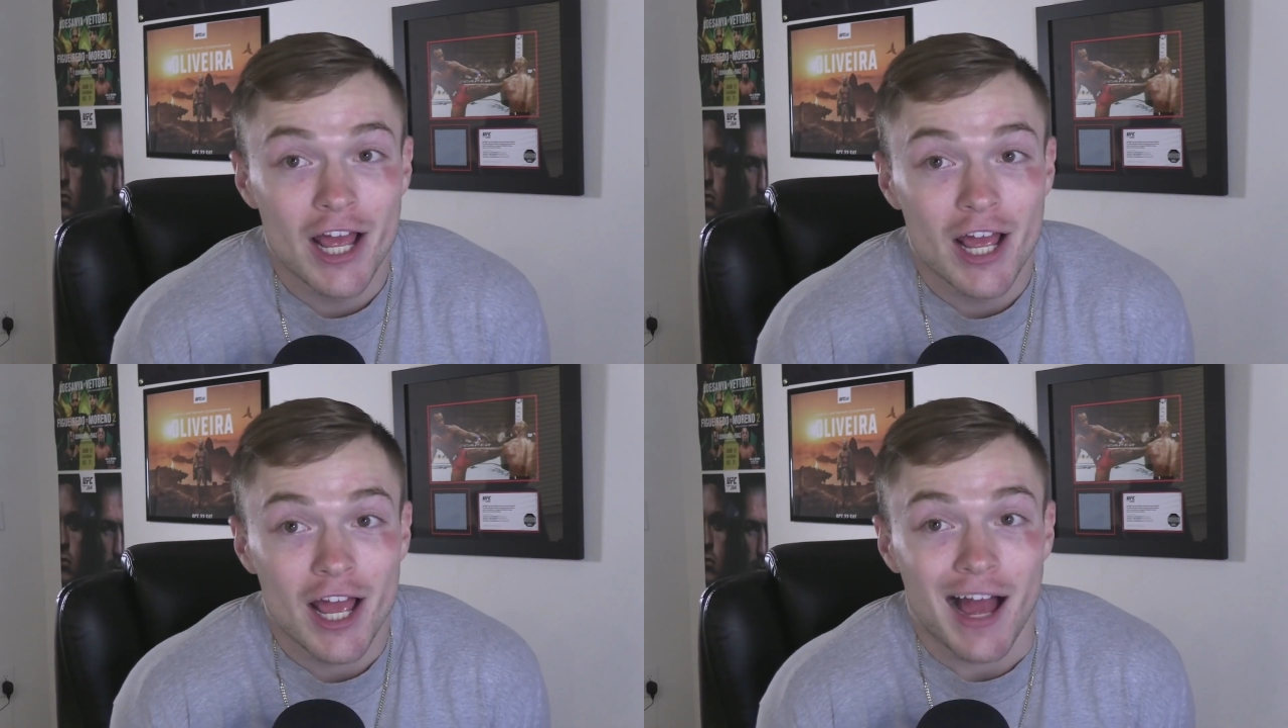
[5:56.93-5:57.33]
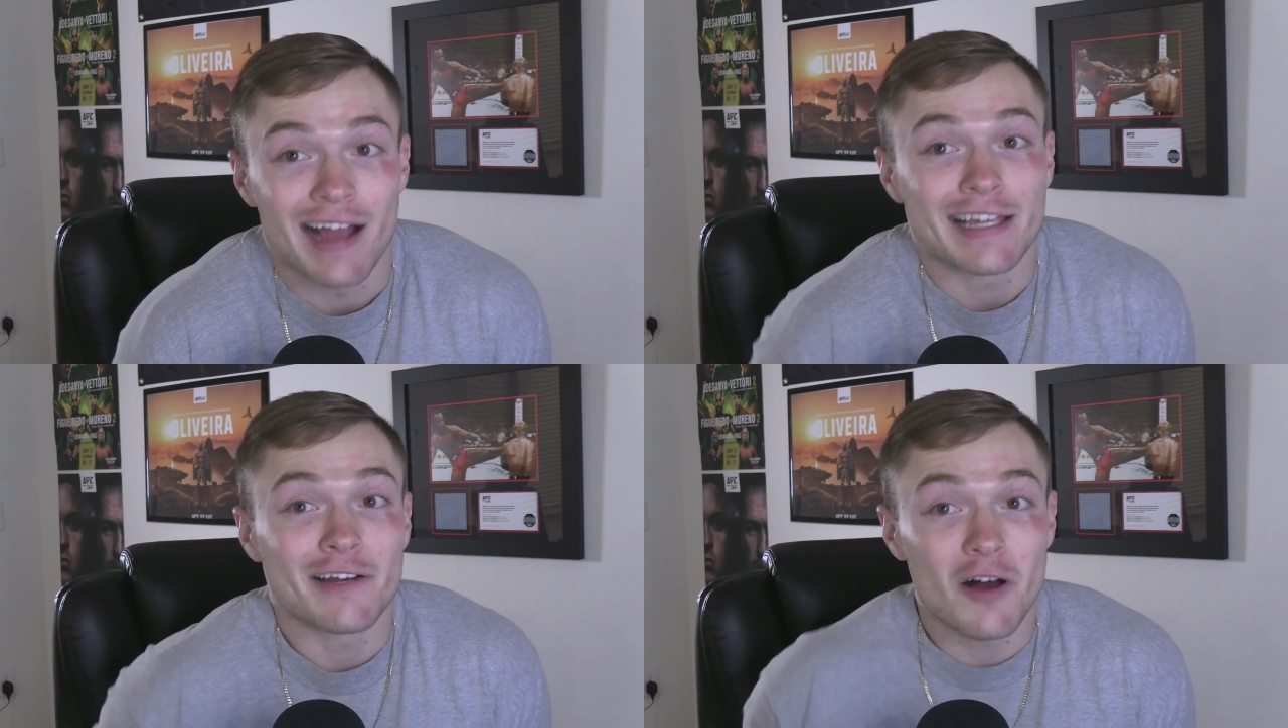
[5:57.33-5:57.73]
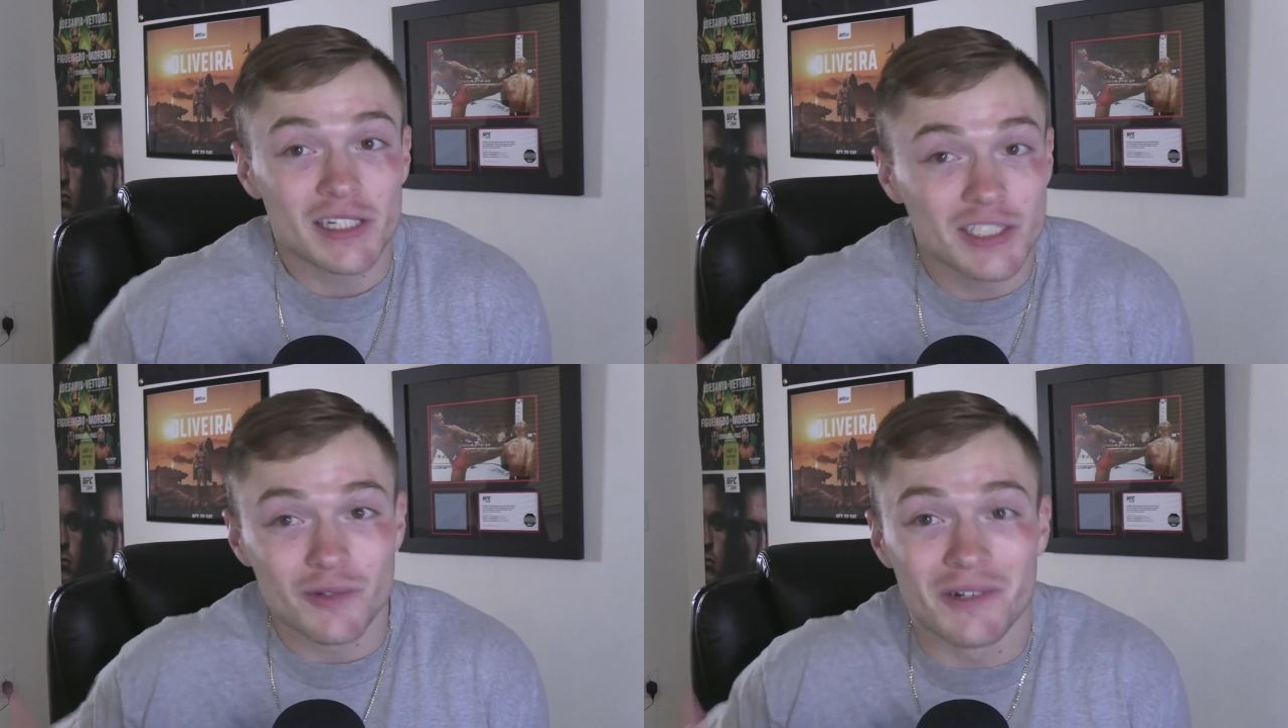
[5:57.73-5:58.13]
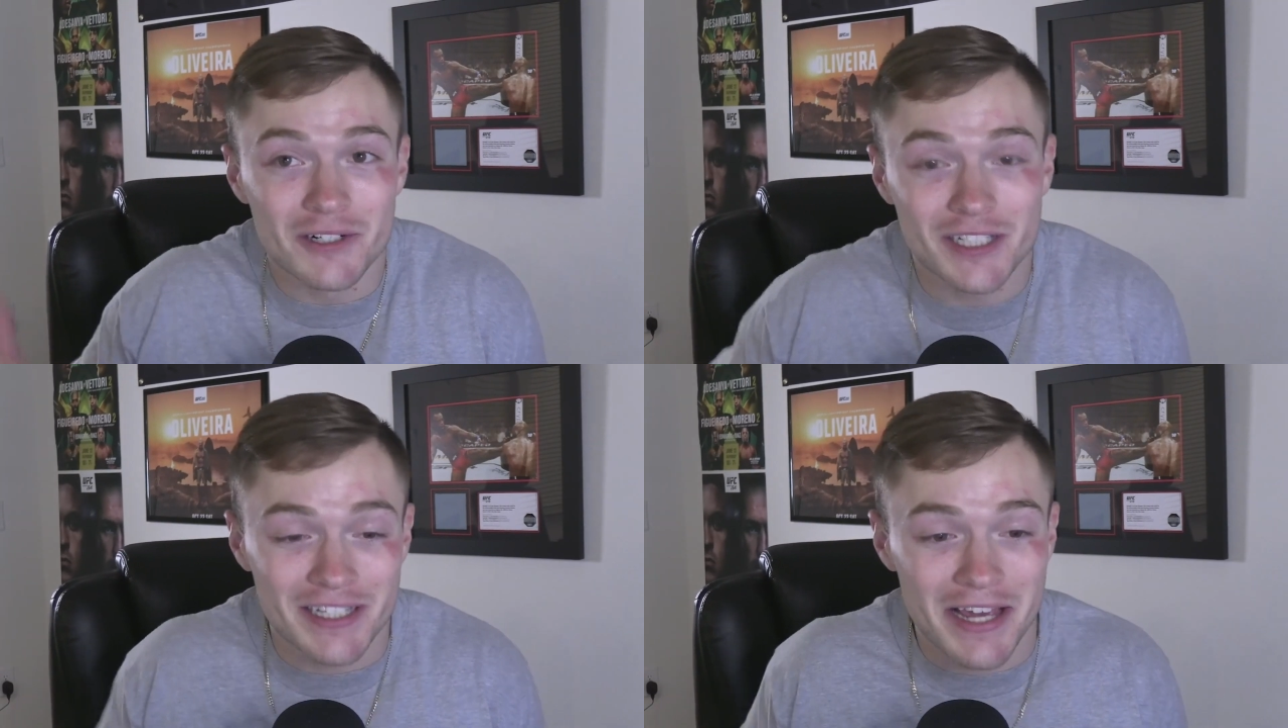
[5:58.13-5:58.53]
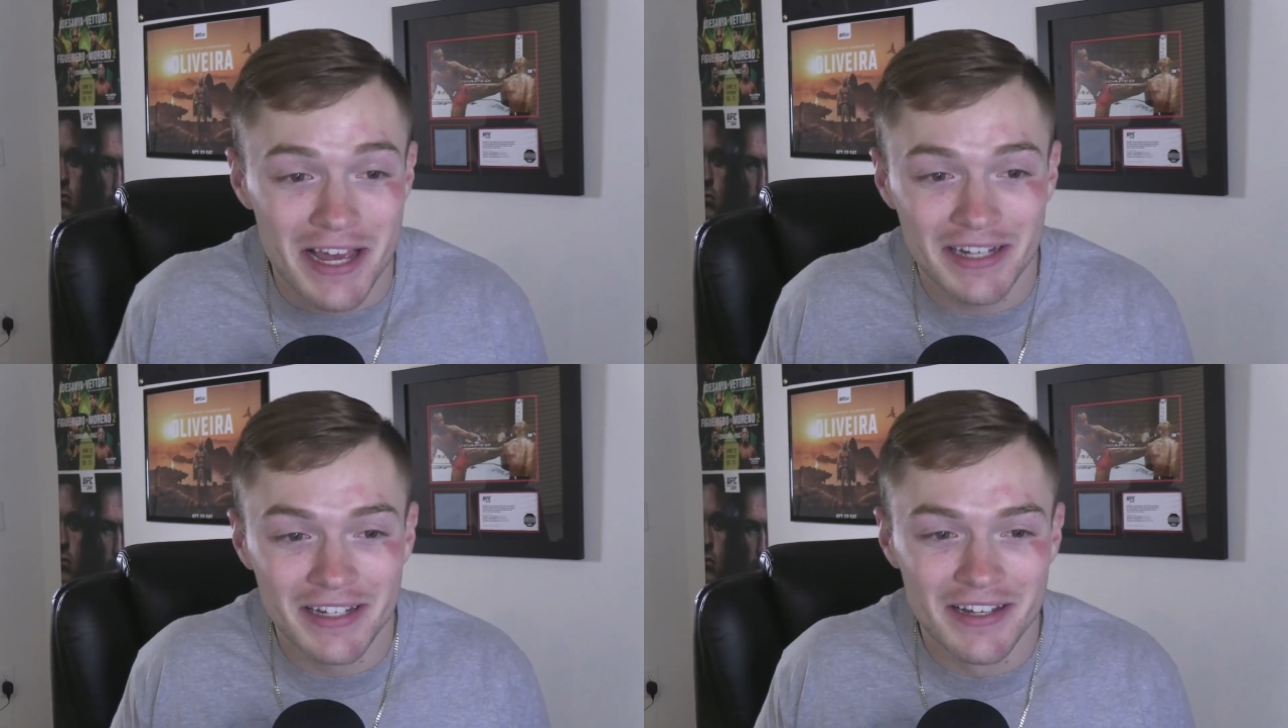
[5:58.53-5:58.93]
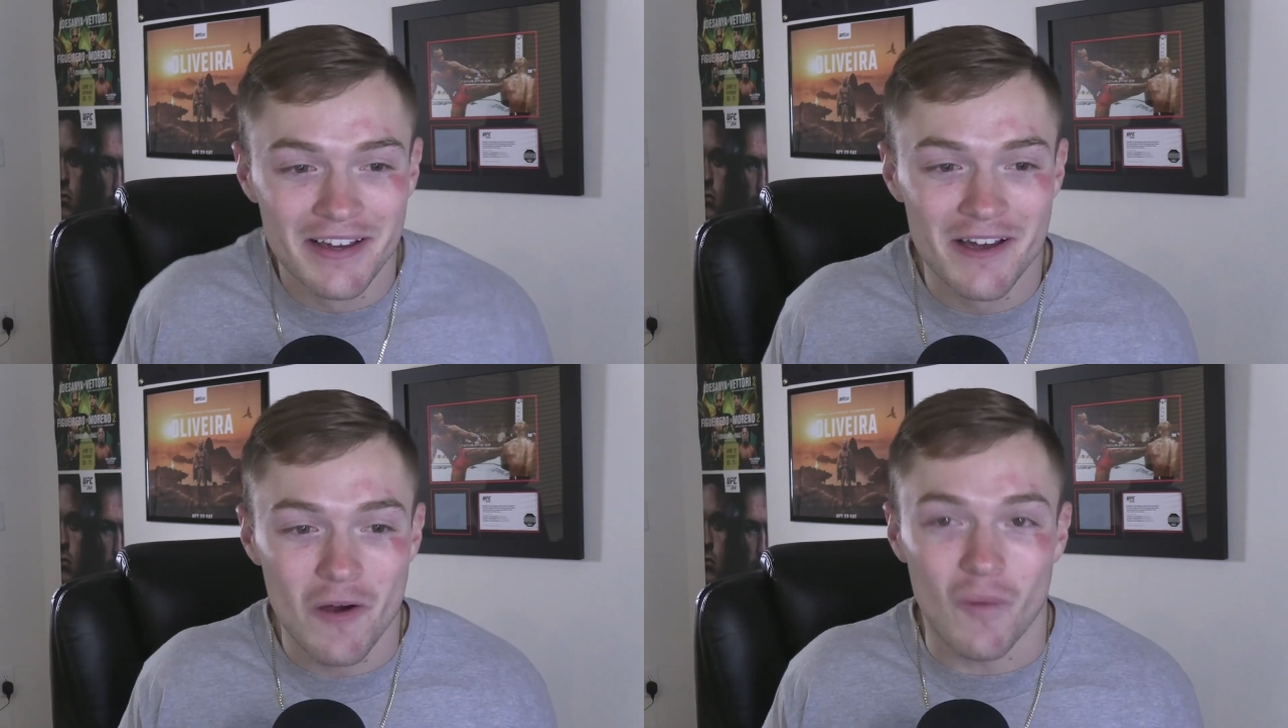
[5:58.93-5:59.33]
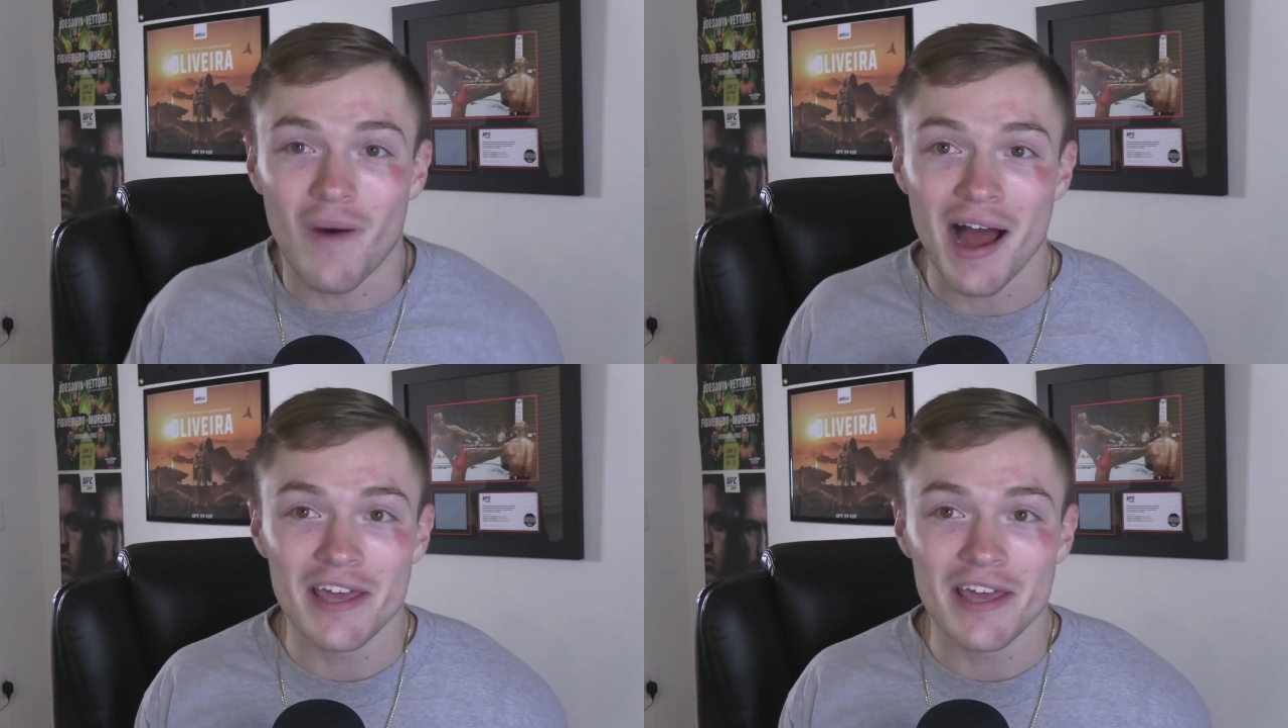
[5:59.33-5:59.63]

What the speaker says: I can also understand why